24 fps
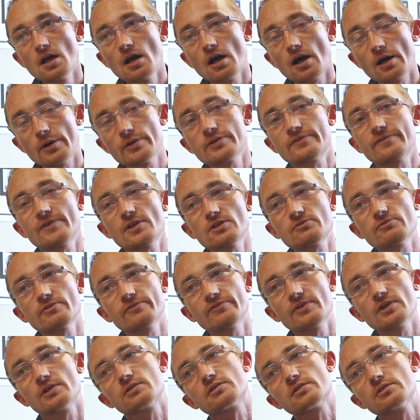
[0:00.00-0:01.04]
I was first
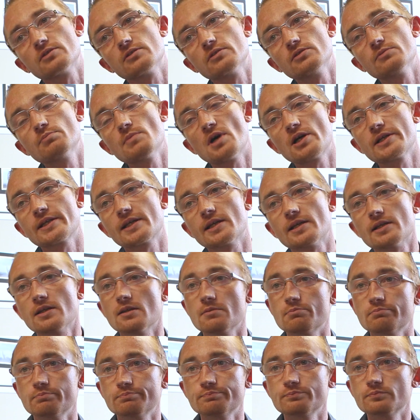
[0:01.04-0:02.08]
referred to Mikey,
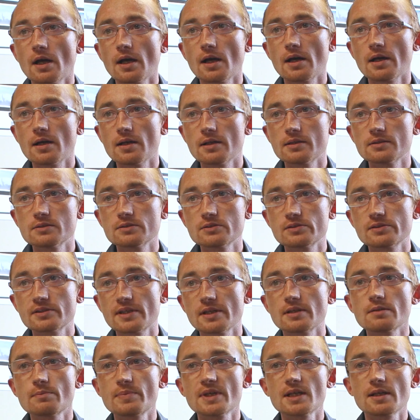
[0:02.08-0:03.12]
and
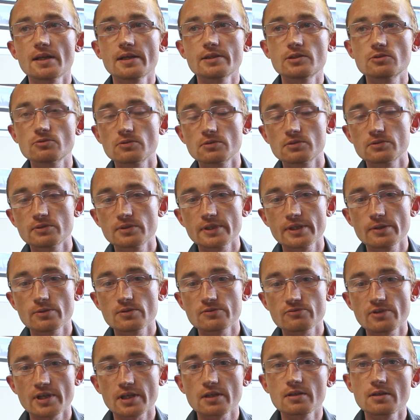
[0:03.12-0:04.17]
then a bit later on it
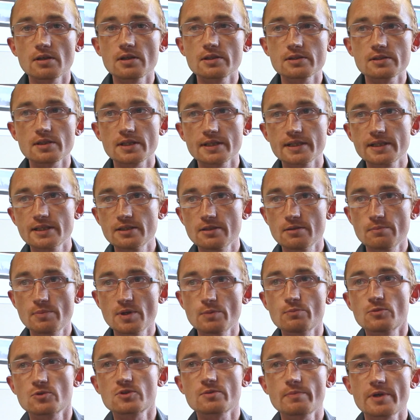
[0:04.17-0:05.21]
was recognised I needed a
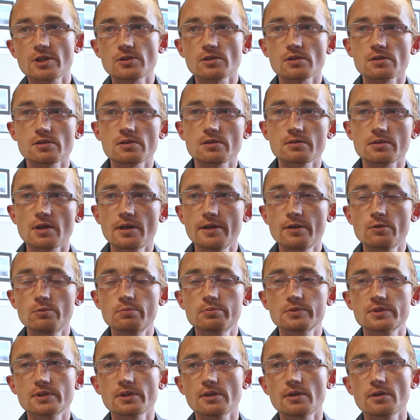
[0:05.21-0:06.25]
bit more specialist help,
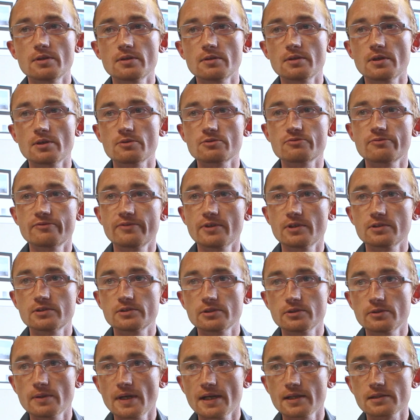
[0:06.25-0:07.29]
so I was referred
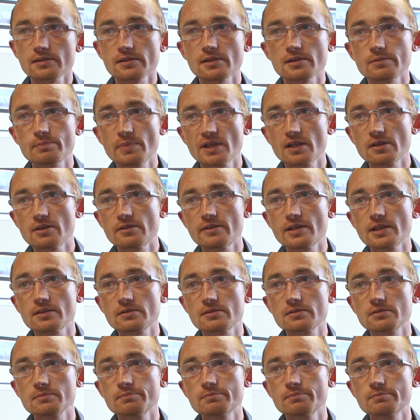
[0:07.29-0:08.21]
to Access PRS.